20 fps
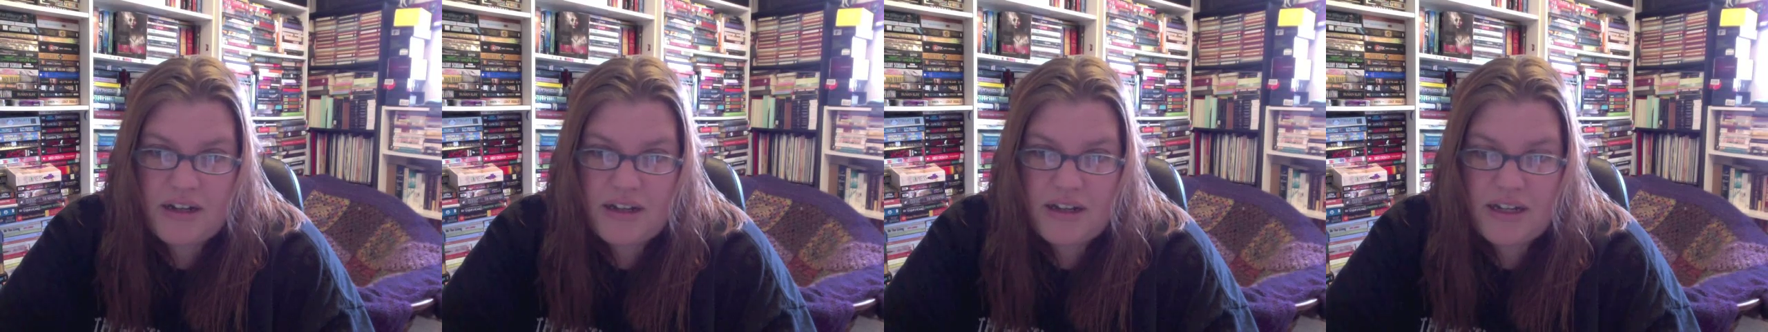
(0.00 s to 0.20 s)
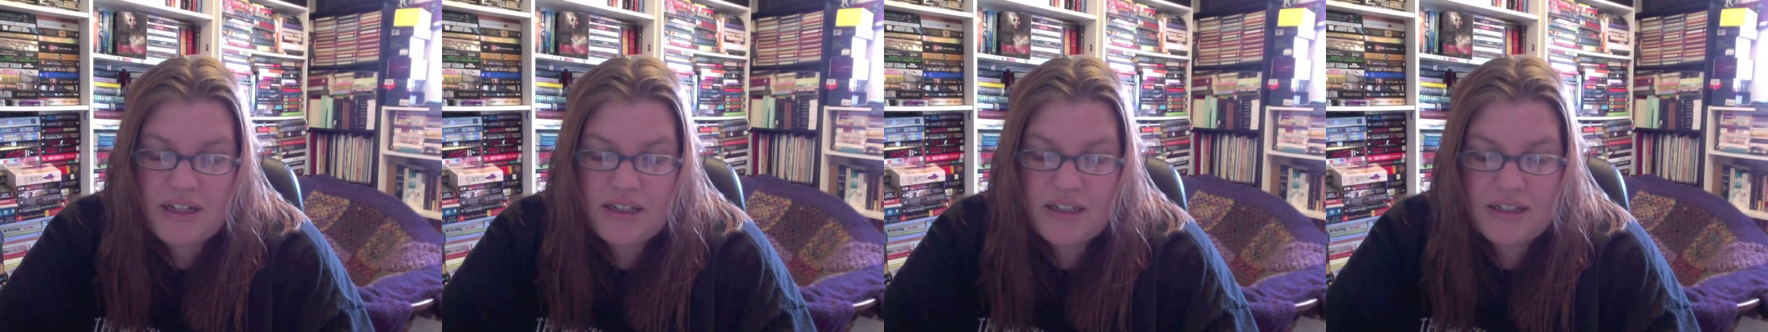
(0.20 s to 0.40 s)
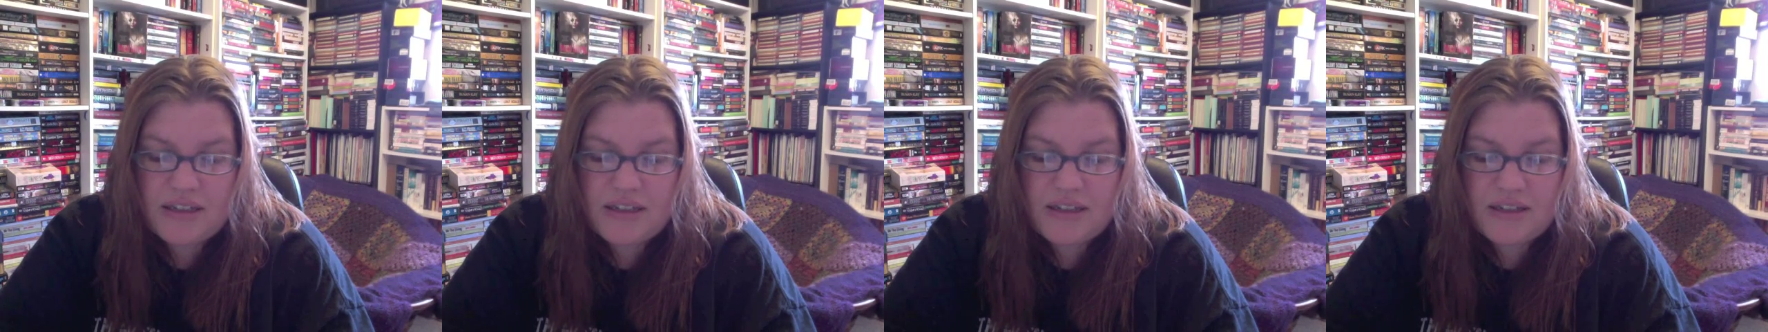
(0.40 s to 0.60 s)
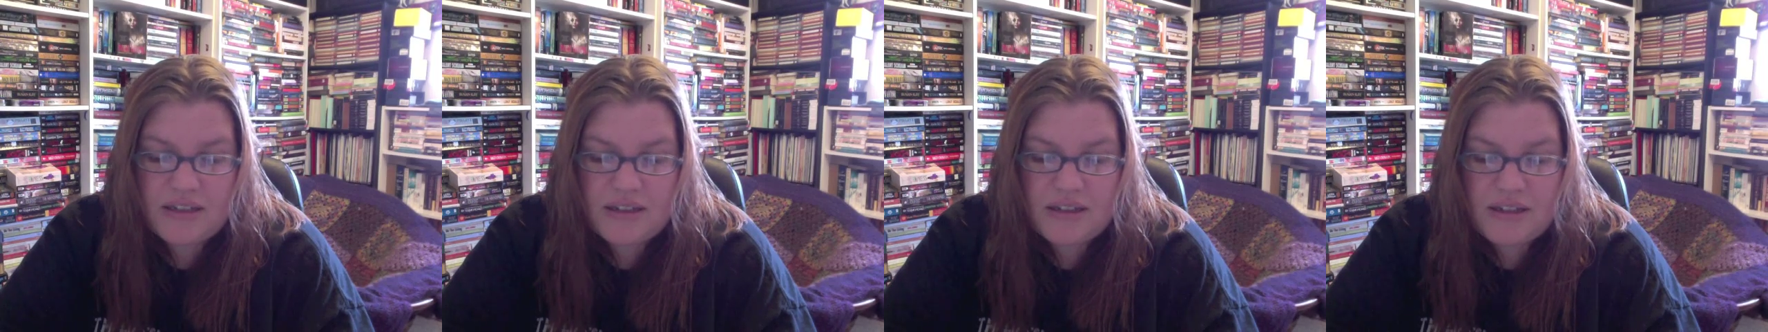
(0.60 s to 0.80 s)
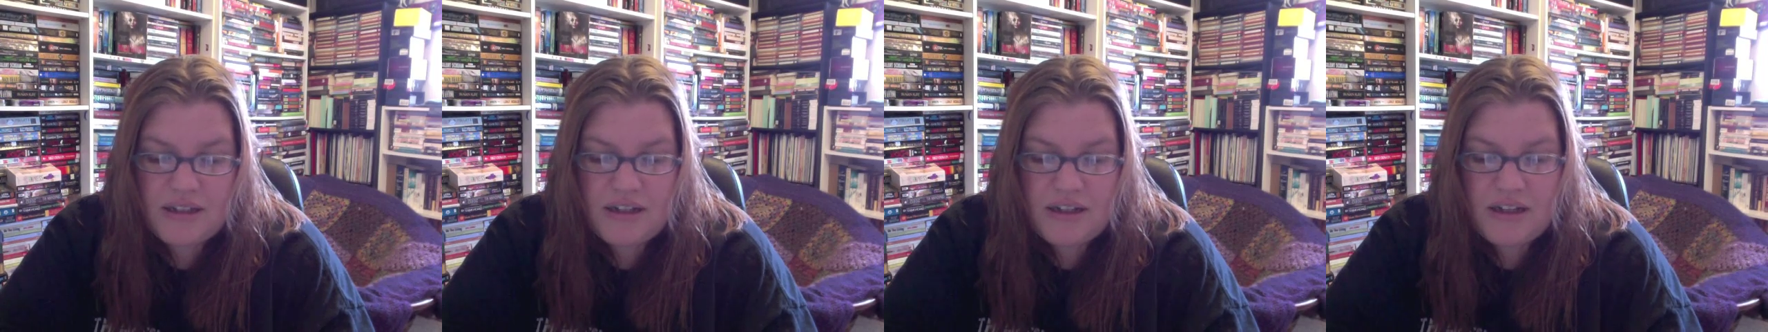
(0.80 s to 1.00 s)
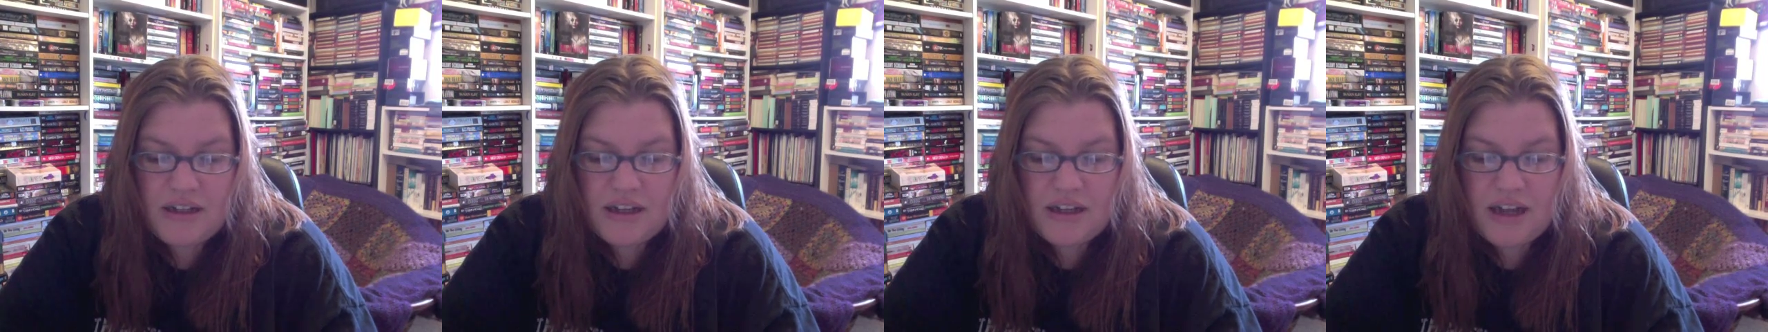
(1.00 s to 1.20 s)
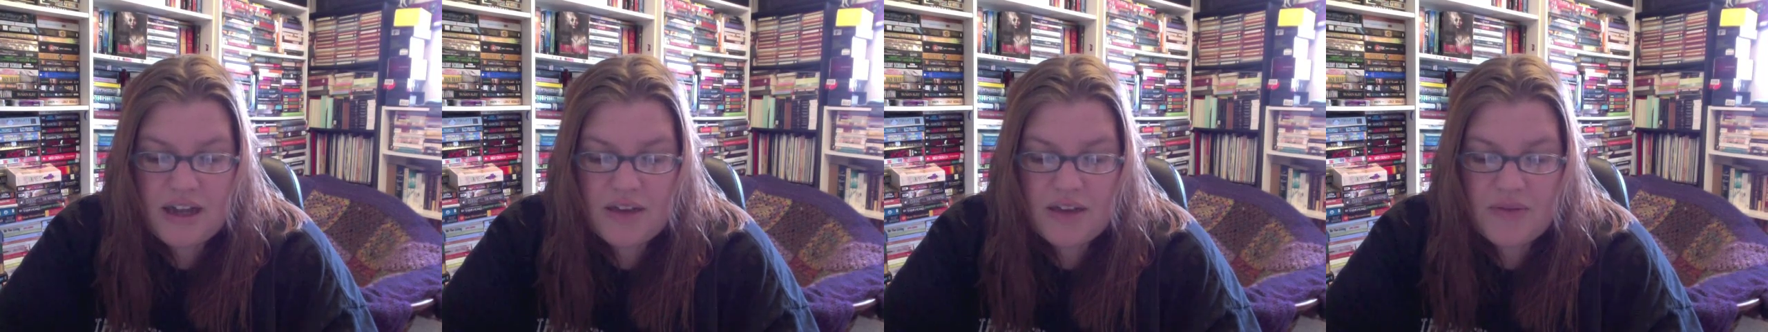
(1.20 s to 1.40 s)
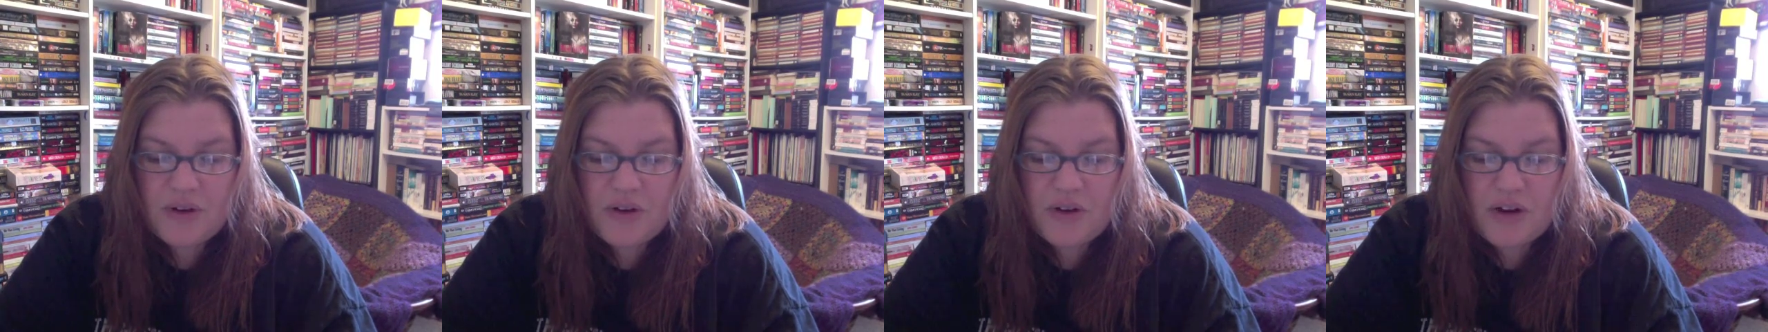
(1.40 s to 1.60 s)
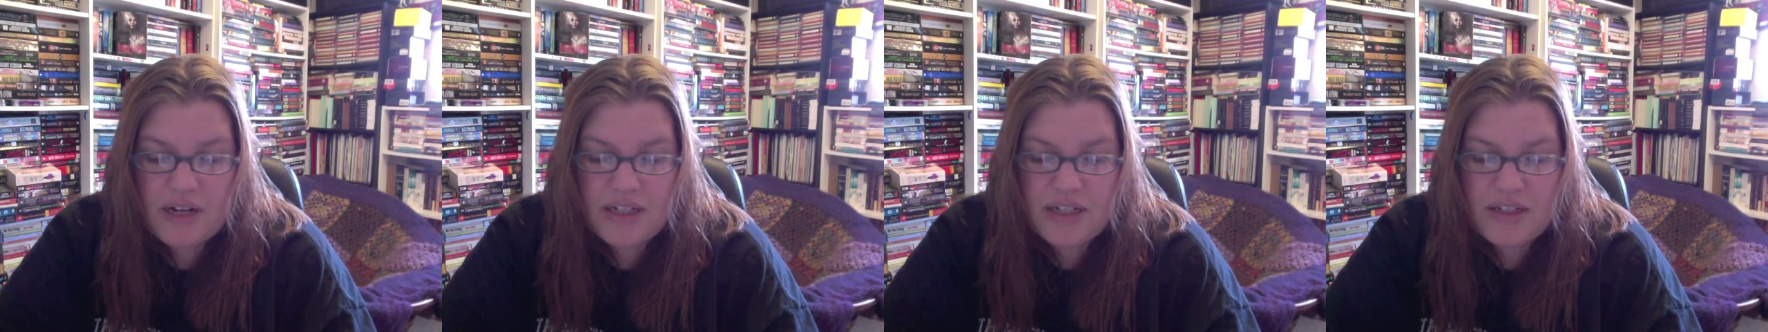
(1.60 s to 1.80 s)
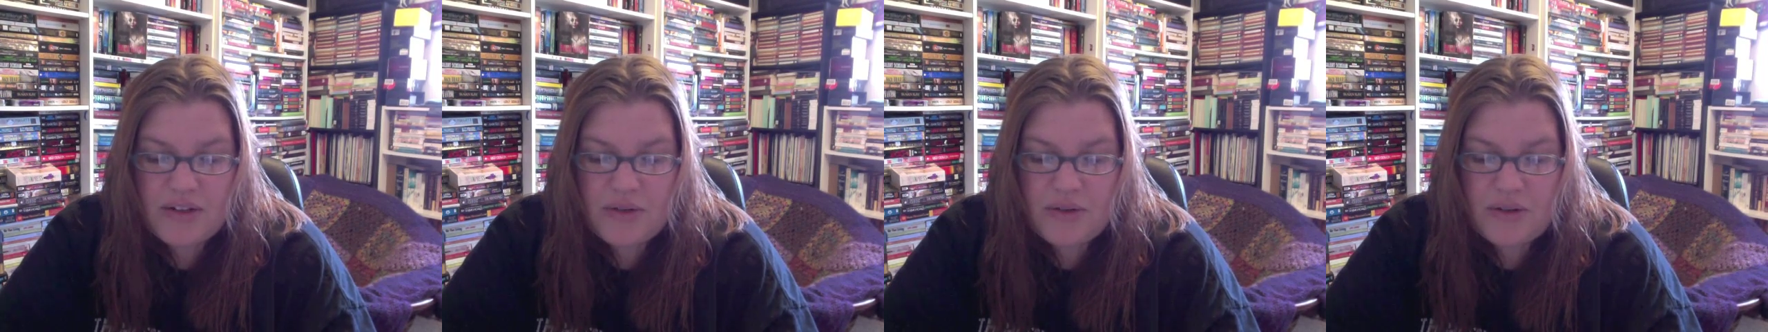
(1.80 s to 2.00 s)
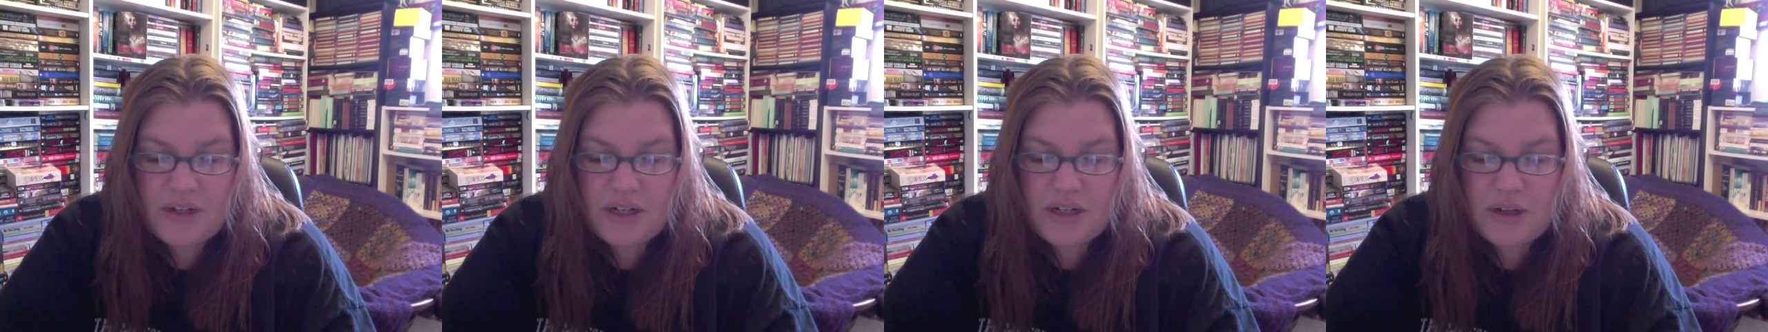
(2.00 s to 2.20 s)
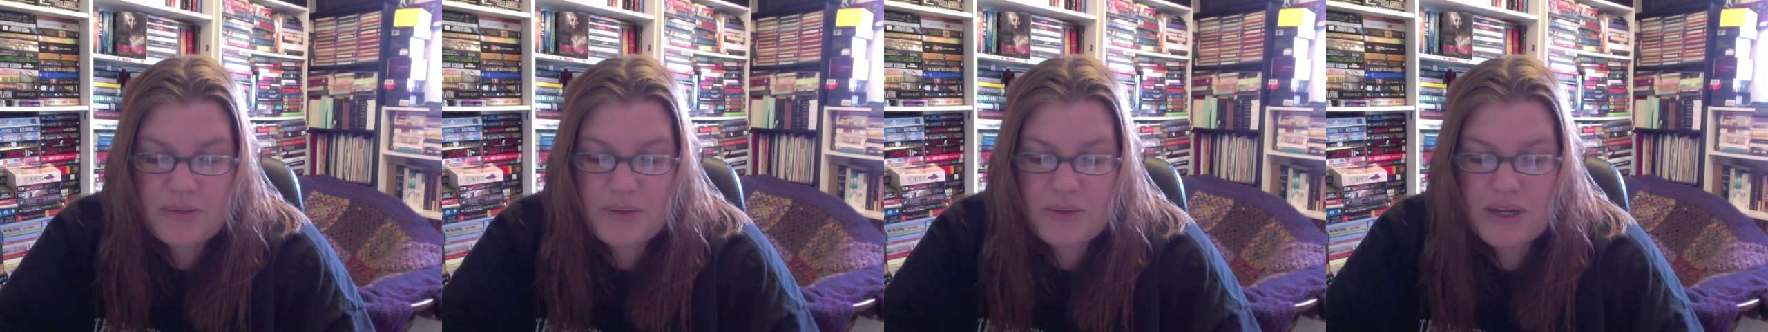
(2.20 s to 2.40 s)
is kind of a crazy ordeal